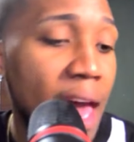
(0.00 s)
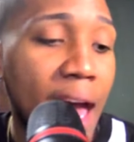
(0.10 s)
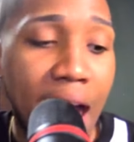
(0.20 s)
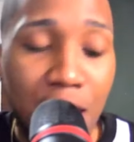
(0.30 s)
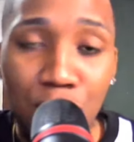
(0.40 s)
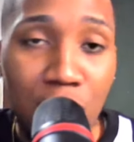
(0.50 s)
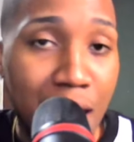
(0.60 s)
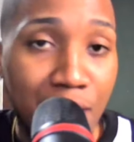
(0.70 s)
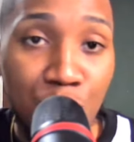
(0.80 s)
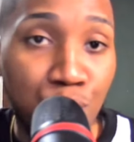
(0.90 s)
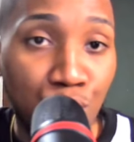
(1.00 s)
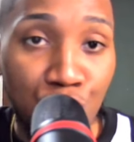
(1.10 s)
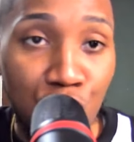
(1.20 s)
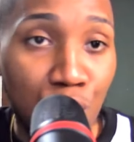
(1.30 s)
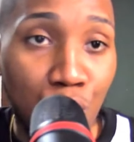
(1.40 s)
I don't need all this
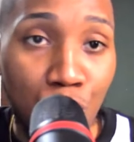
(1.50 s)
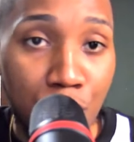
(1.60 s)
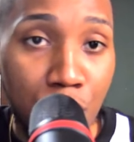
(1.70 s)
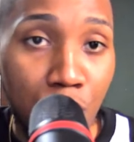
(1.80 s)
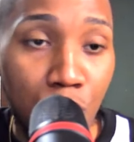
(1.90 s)
bullshit going on.